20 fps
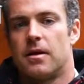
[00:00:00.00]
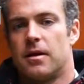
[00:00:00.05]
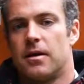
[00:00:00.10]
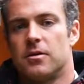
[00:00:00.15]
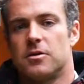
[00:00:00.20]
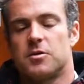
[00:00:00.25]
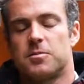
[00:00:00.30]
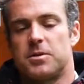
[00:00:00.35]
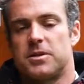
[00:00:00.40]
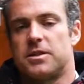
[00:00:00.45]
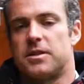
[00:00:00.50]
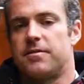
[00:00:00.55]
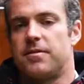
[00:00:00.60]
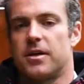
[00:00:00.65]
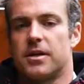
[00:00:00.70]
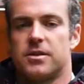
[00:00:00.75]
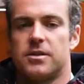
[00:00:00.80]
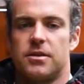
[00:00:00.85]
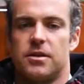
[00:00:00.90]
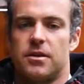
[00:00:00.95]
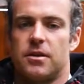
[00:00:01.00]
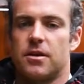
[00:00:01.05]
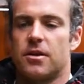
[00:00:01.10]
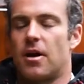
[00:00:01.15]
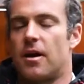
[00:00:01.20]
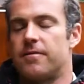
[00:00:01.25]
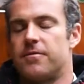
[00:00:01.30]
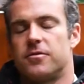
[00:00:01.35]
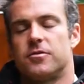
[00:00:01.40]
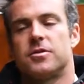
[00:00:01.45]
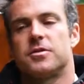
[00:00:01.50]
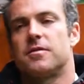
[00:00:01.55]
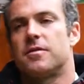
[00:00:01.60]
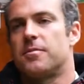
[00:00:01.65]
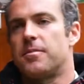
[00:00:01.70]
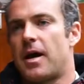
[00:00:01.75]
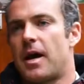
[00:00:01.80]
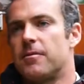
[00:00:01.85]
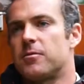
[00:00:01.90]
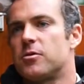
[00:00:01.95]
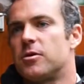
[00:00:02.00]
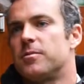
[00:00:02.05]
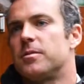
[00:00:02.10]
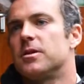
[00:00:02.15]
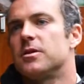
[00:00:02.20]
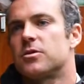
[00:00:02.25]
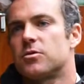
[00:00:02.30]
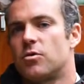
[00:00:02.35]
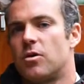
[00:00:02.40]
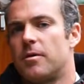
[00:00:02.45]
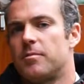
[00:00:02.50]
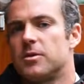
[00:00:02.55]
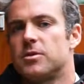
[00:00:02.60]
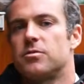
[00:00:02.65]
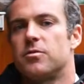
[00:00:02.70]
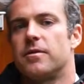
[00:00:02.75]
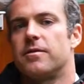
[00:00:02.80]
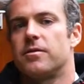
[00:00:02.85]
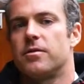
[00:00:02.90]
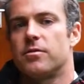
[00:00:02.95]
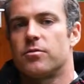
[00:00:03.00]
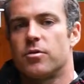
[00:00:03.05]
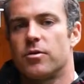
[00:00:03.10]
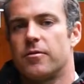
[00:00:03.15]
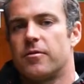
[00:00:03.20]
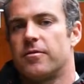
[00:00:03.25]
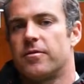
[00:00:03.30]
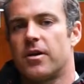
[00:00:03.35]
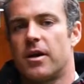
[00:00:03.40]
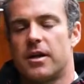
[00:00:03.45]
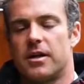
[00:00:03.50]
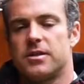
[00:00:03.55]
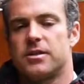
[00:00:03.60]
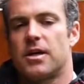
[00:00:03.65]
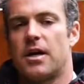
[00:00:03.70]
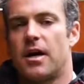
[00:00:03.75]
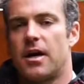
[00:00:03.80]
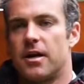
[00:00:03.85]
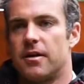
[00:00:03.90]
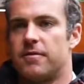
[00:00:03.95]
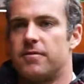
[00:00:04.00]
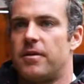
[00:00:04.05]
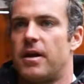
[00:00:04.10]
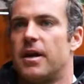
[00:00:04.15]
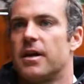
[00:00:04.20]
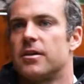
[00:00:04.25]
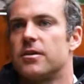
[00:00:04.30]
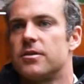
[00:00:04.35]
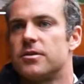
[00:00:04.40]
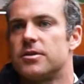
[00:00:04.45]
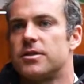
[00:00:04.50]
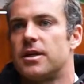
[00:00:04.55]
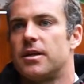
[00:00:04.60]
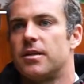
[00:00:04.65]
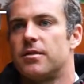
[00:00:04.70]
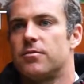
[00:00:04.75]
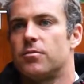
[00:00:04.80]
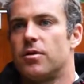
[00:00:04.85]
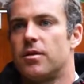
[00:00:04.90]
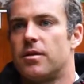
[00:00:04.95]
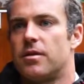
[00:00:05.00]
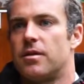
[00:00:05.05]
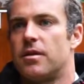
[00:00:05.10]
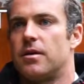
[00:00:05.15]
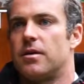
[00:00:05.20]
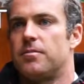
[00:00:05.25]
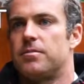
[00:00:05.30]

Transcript: specific to the confluence of the Mampum and the Squamish River, where we've got a ton of anglers in with the